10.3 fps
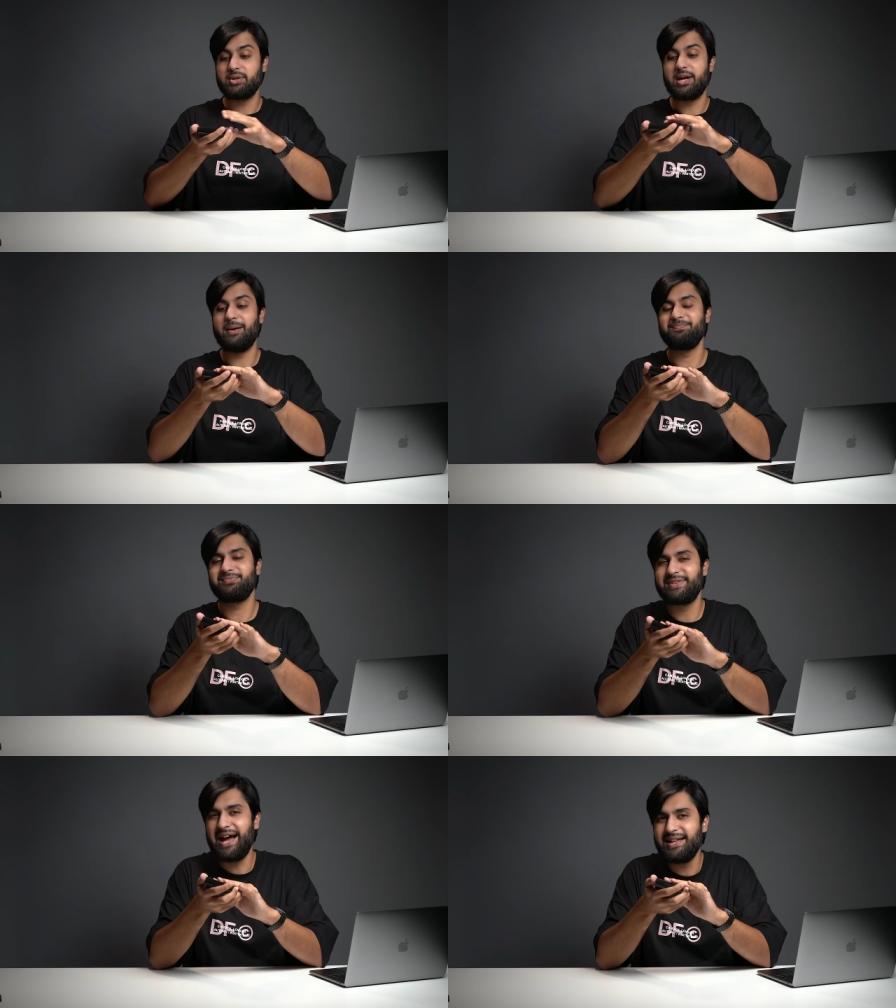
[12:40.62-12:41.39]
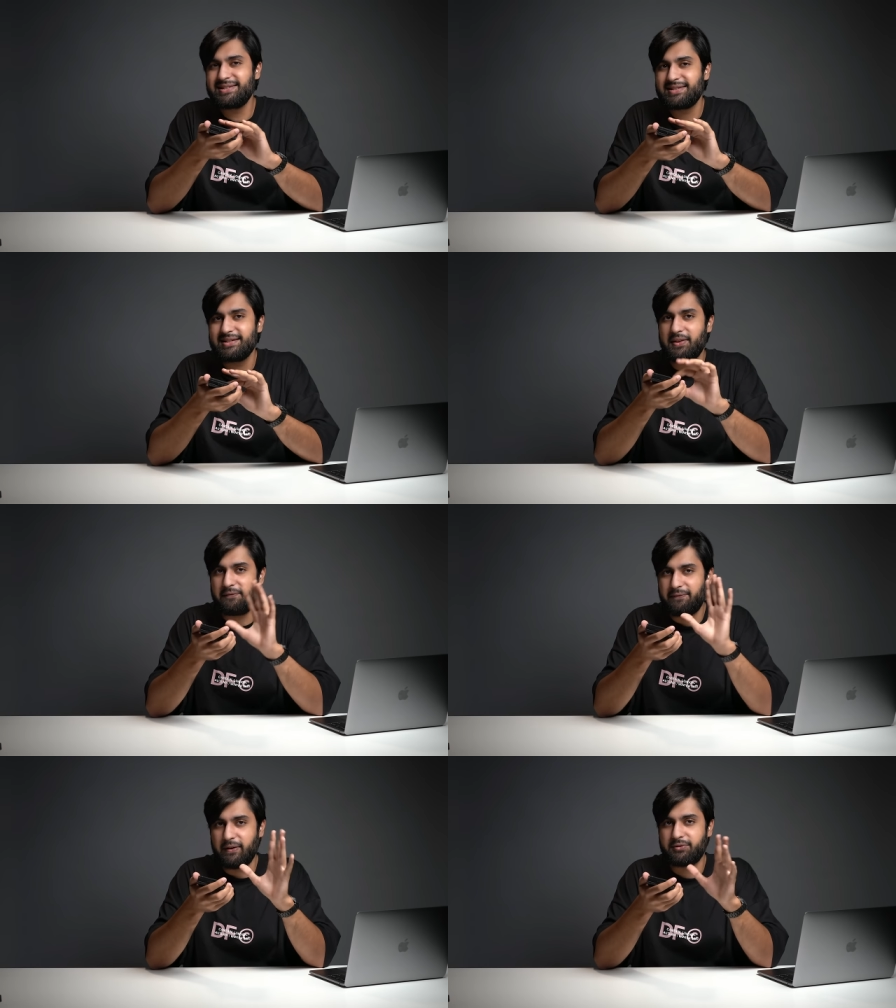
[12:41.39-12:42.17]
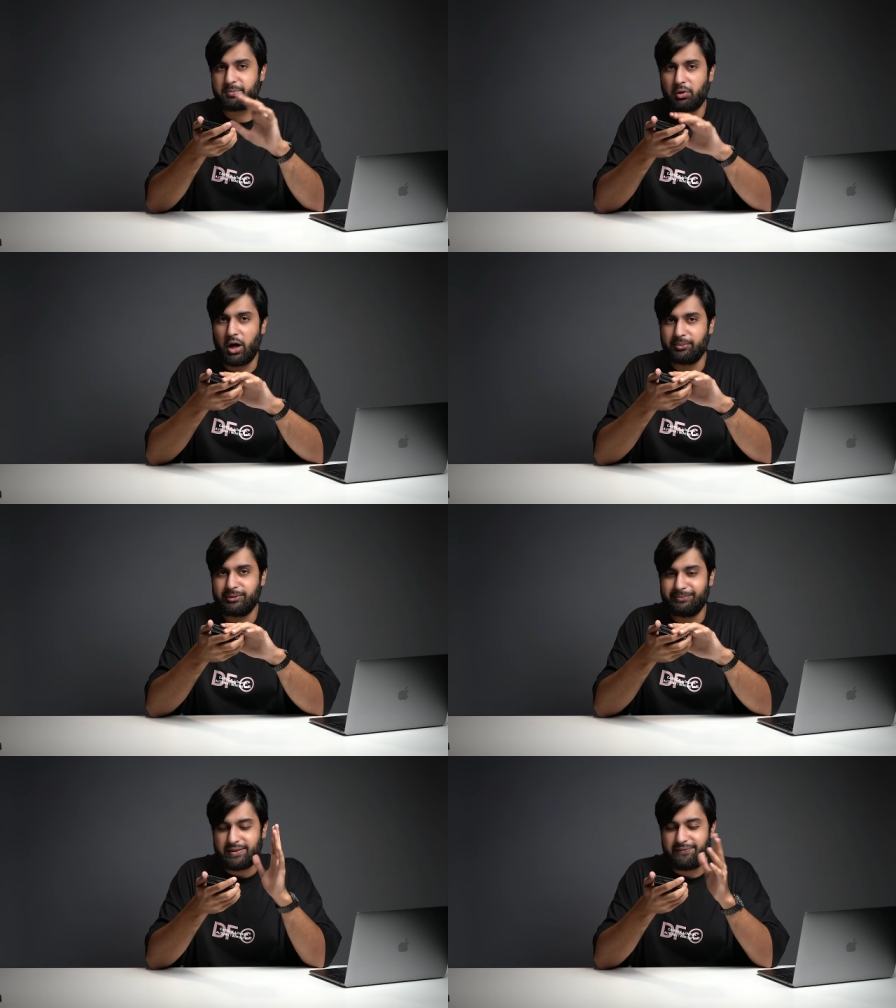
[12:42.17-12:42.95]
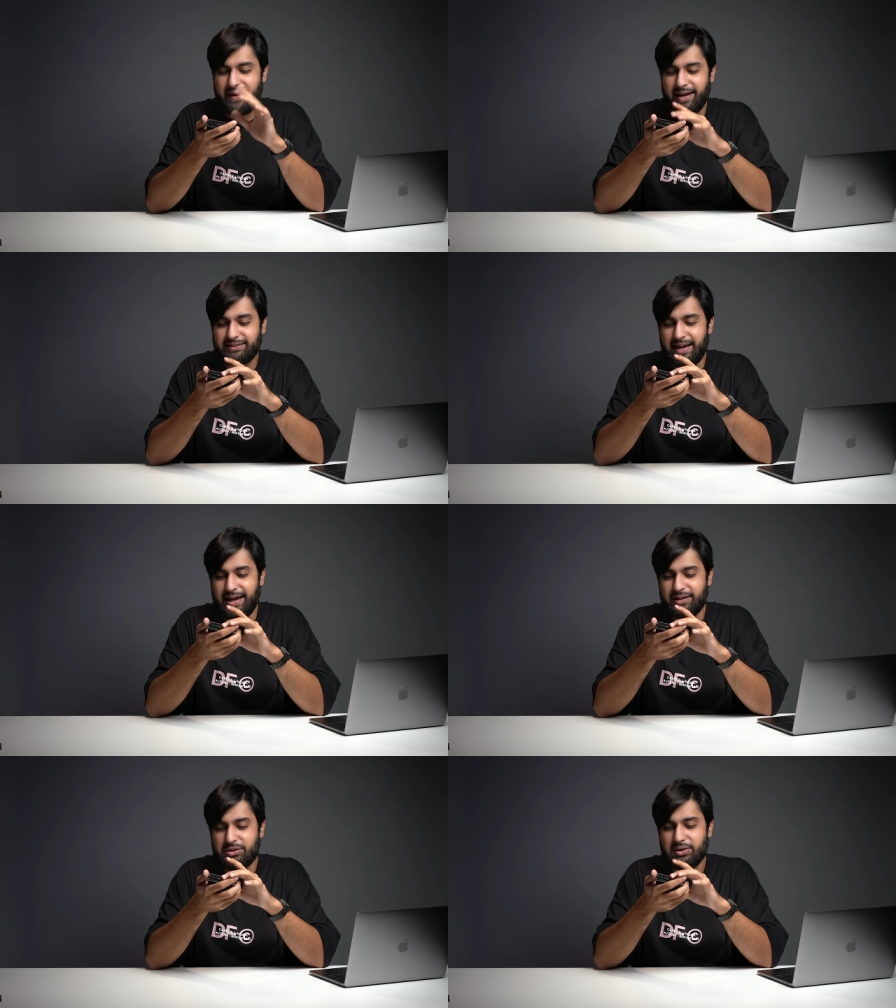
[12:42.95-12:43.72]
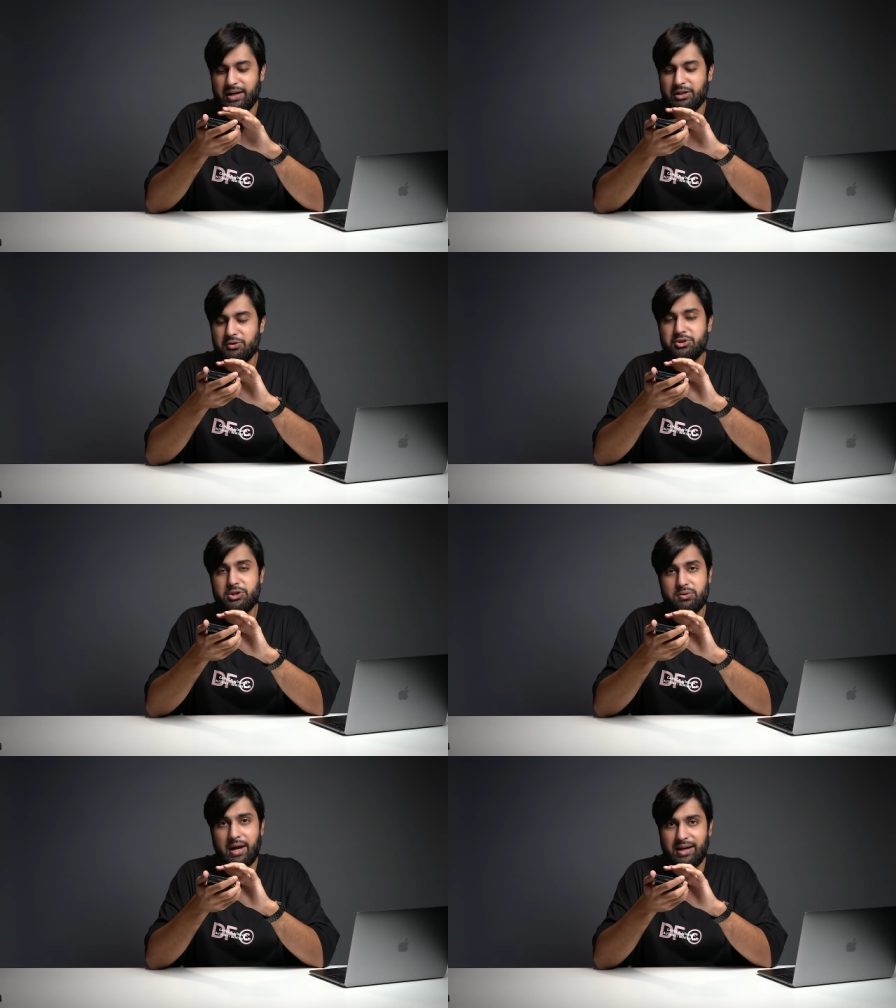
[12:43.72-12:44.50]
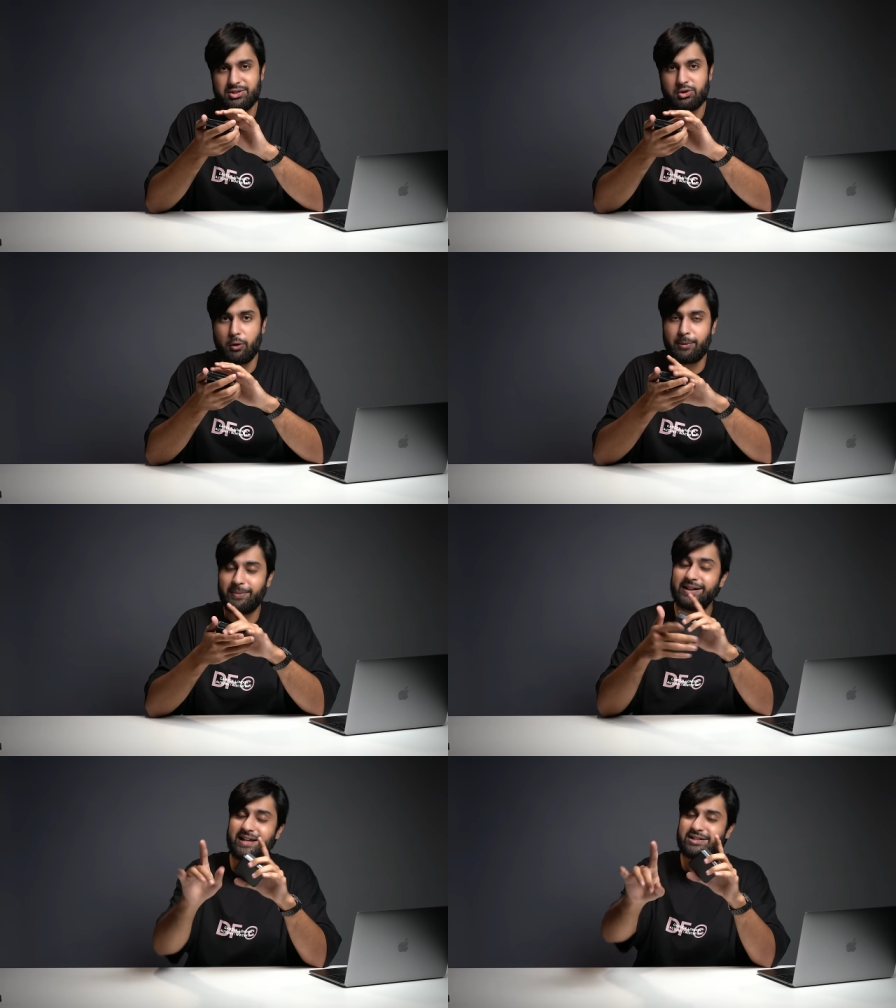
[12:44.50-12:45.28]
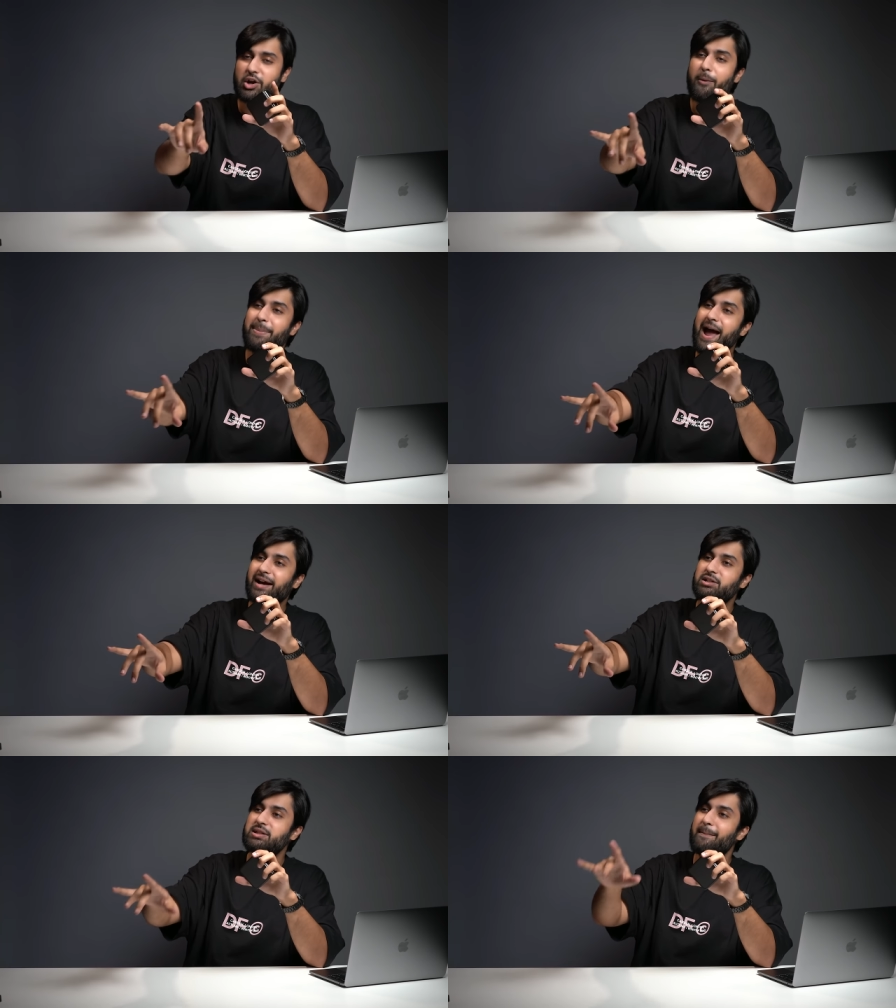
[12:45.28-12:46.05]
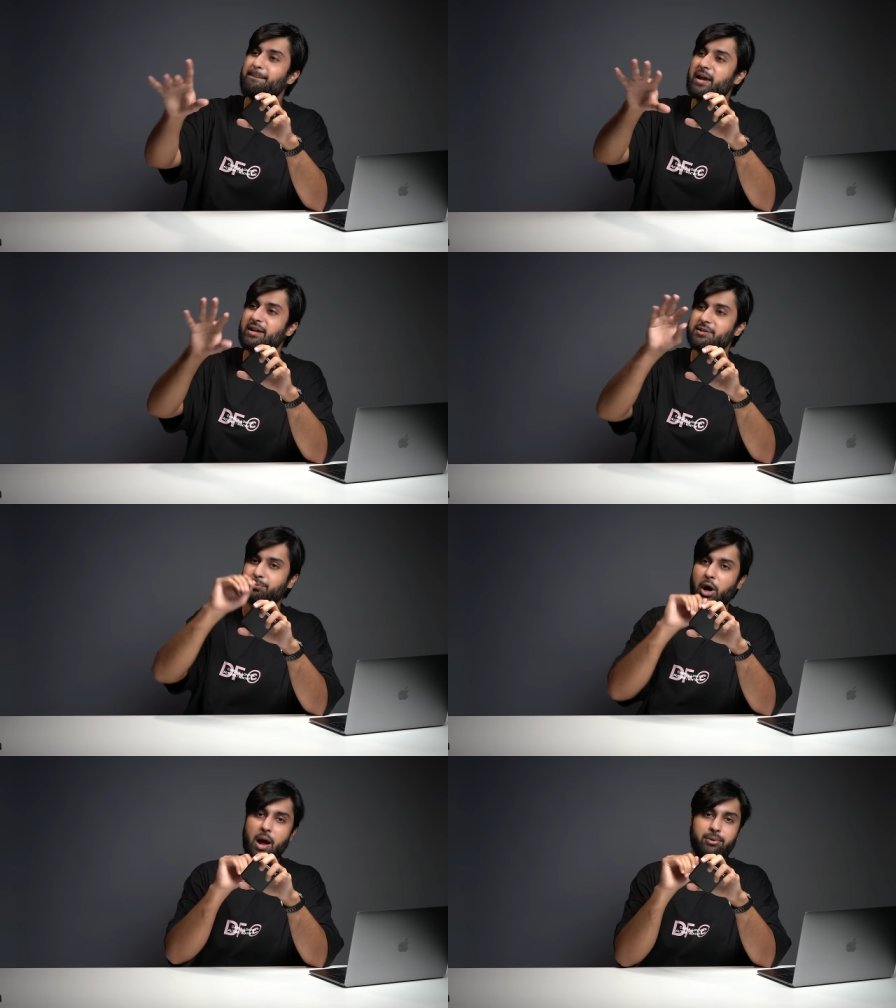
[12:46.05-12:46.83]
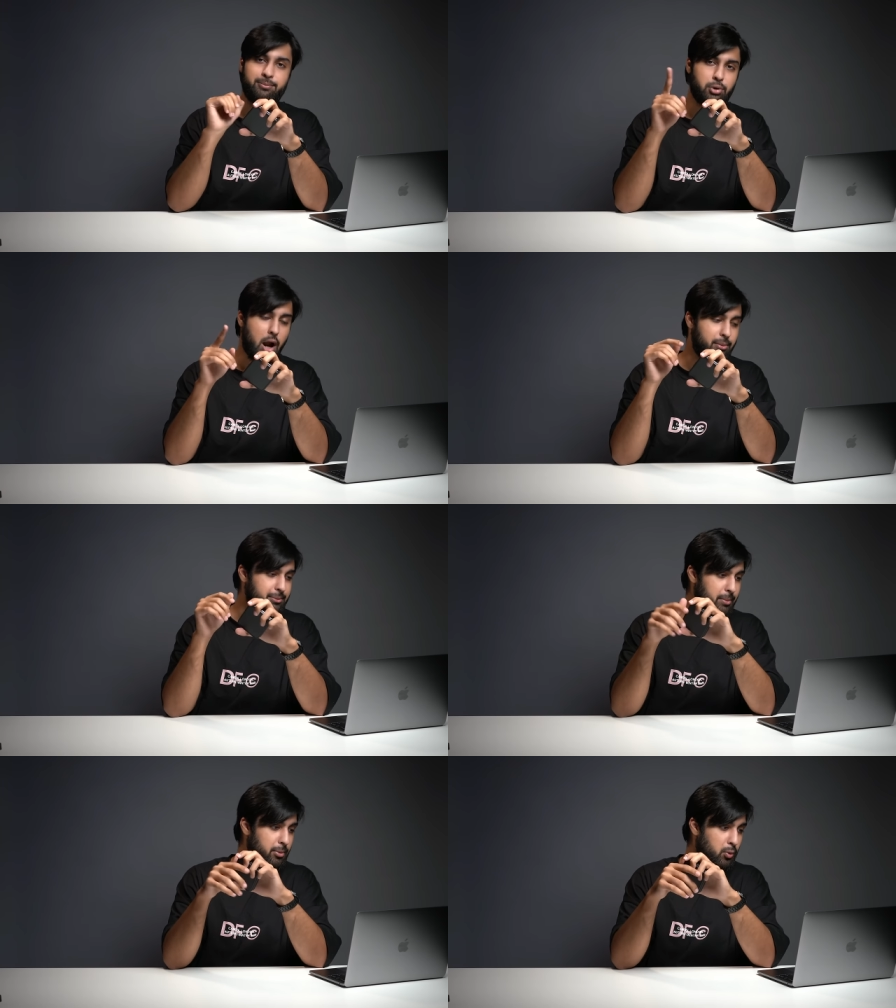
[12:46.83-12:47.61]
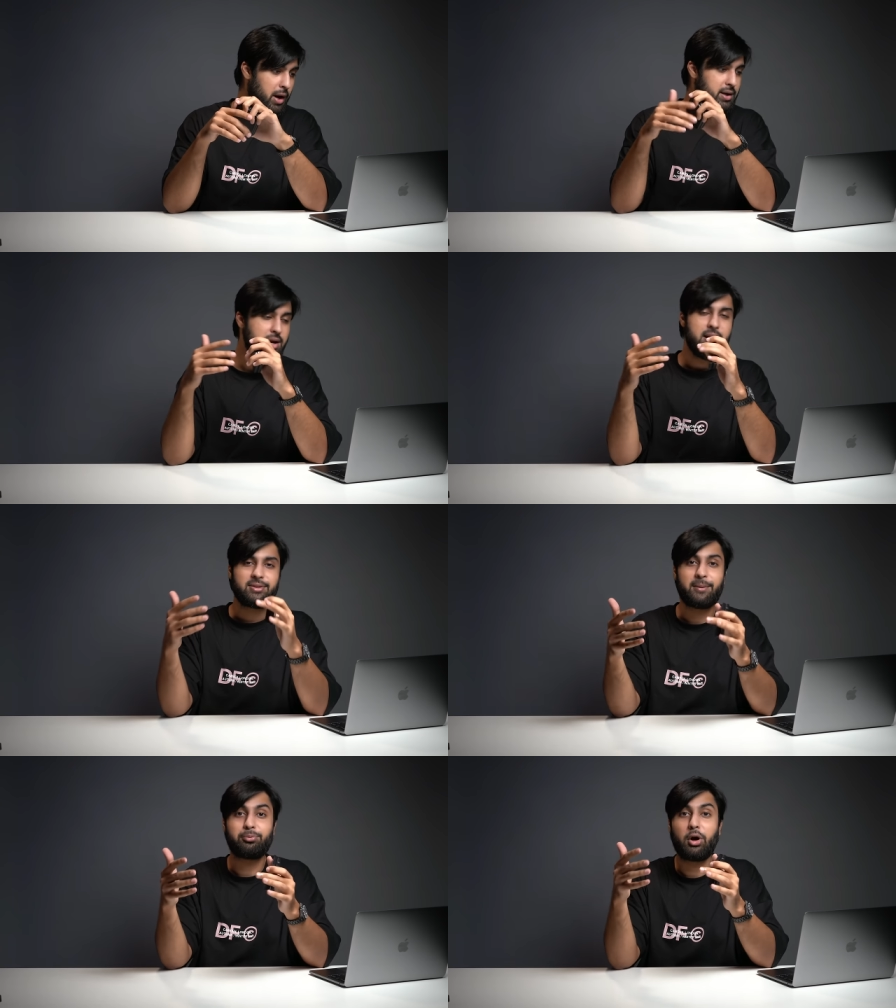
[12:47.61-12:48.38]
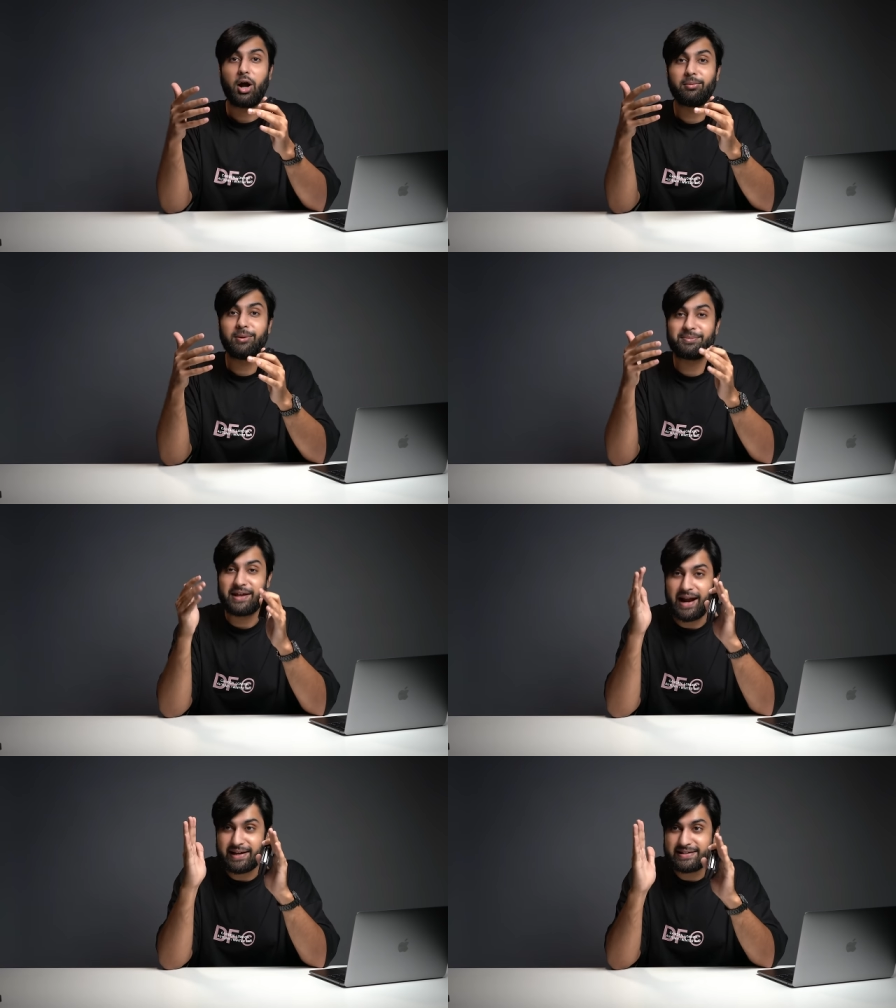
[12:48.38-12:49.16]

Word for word: yeah, that's the fifth problem. The fact that you gotta use two hands to open. But let's go back to the biggest problem. Problem number one, the problem that I